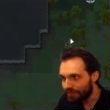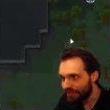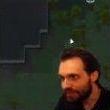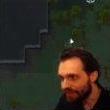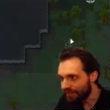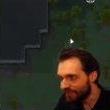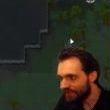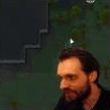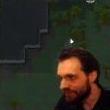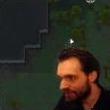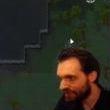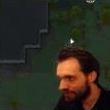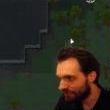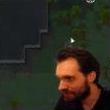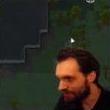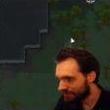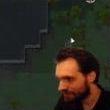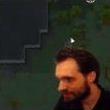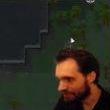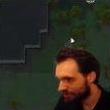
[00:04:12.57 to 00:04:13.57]
That'll give
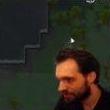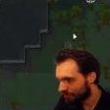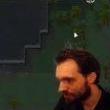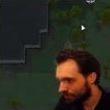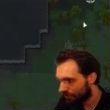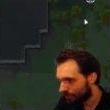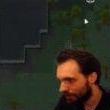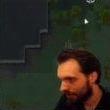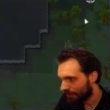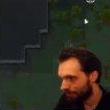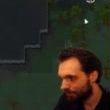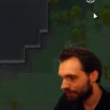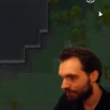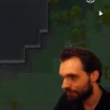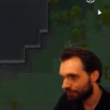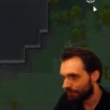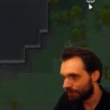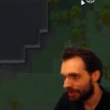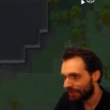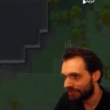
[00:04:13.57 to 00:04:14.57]
us quite a bit
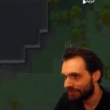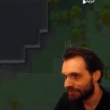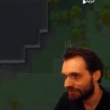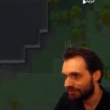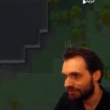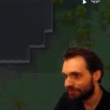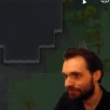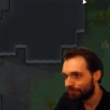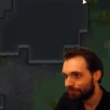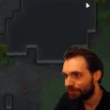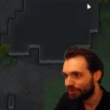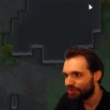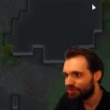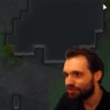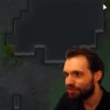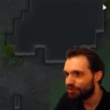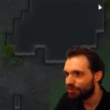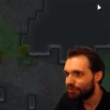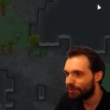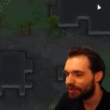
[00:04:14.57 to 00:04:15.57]
of plasteel, but
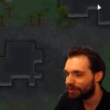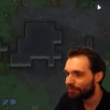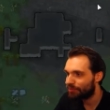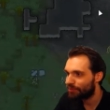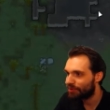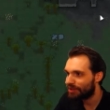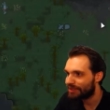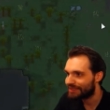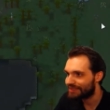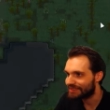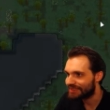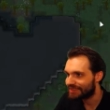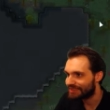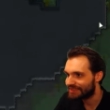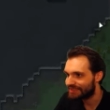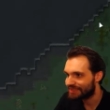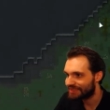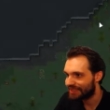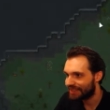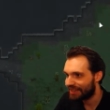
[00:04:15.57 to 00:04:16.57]
two at once,
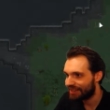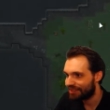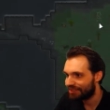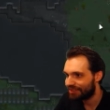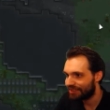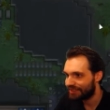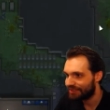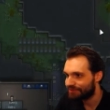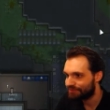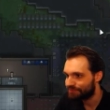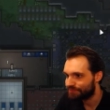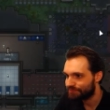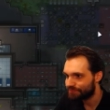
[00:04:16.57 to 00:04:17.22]
that's scary.